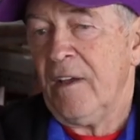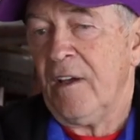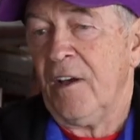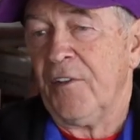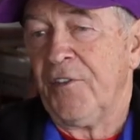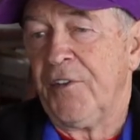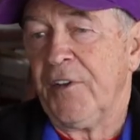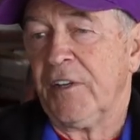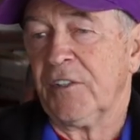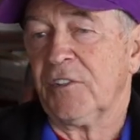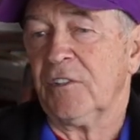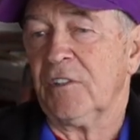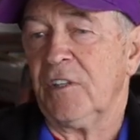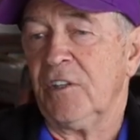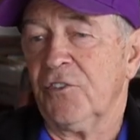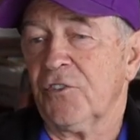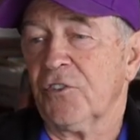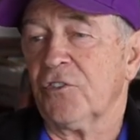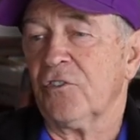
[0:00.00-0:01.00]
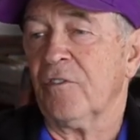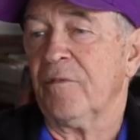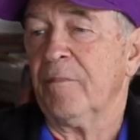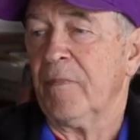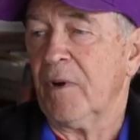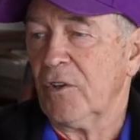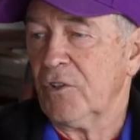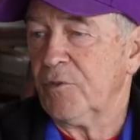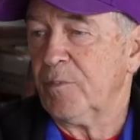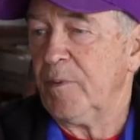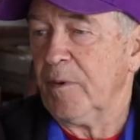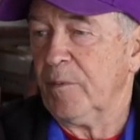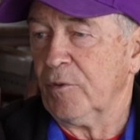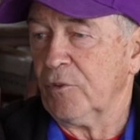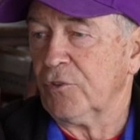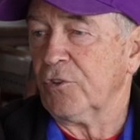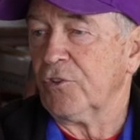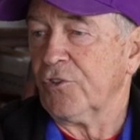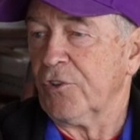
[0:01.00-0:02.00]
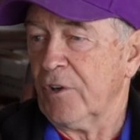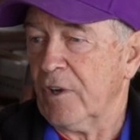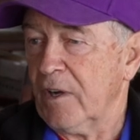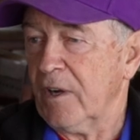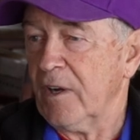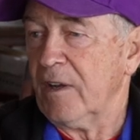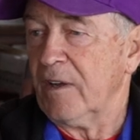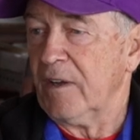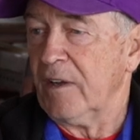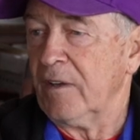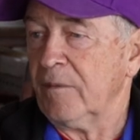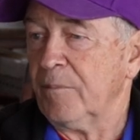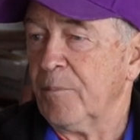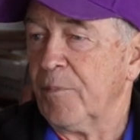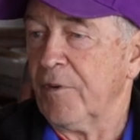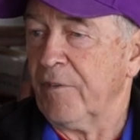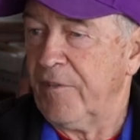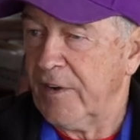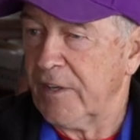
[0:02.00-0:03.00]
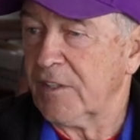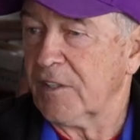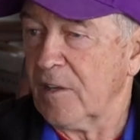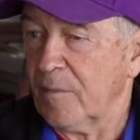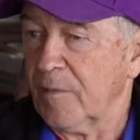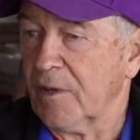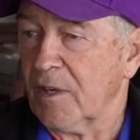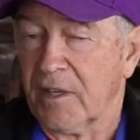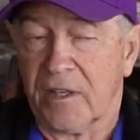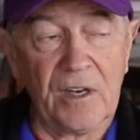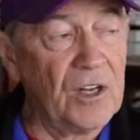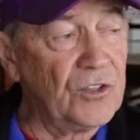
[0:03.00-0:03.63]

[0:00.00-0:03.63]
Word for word: I think it's in the interest of most people to try and prevent something like that.